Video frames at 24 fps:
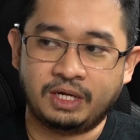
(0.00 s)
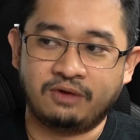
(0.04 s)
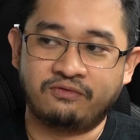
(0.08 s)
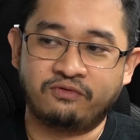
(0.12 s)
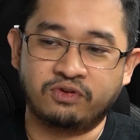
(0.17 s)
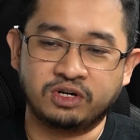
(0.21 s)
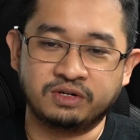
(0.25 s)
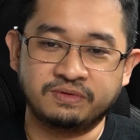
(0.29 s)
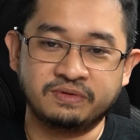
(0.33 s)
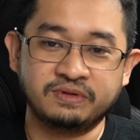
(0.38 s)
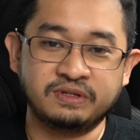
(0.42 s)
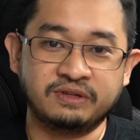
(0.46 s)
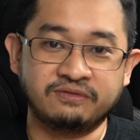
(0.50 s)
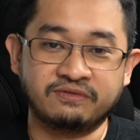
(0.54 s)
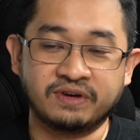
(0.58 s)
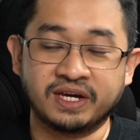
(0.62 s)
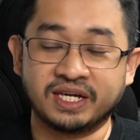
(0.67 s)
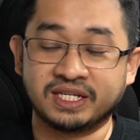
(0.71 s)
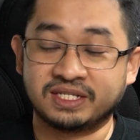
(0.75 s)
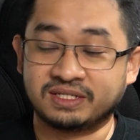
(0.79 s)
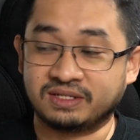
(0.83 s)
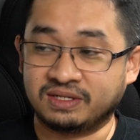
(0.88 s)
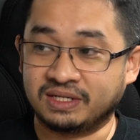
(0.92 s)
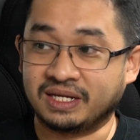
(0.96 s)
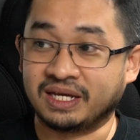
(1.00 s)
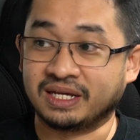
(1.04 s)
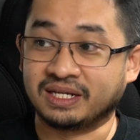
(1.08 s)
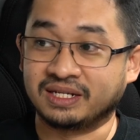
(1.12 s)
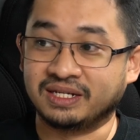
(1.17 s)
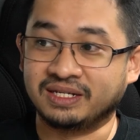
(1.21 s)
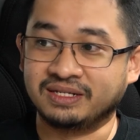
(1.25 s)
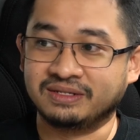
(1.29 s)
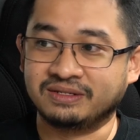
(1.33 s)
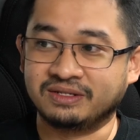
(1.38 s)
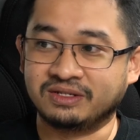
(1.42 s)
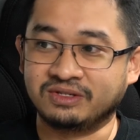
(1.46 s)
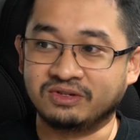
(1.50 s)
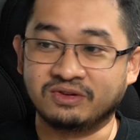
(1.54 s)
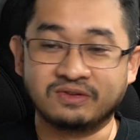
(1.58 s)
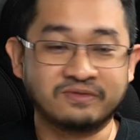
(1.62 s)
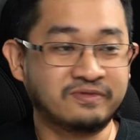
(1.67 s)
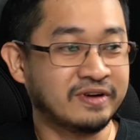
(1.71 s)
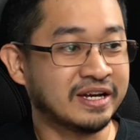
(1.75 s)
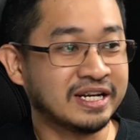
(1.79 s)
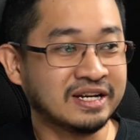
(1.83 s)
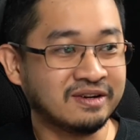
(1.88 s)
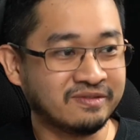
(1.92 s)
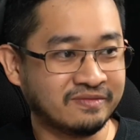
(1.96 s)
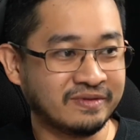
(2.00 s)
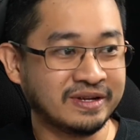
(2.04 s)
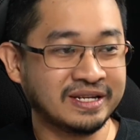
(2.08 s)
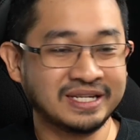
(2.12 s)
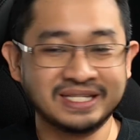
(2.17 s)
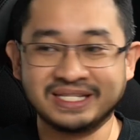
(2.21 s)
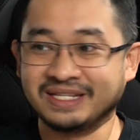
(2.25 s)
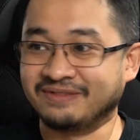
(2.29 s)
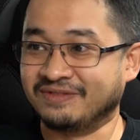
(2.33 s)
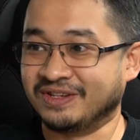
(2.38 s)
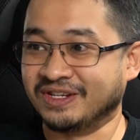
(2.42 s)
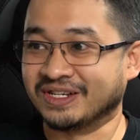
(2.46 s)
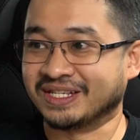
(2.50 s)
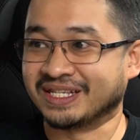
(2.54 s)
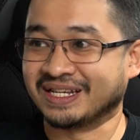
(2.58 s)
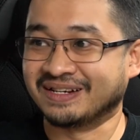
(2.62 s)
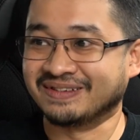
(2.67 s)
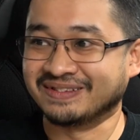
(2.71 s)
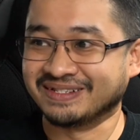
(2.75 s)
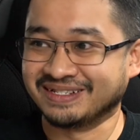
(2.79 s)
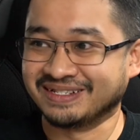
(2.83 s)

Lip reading: Affordable device, likely. You'll find out when this video is out.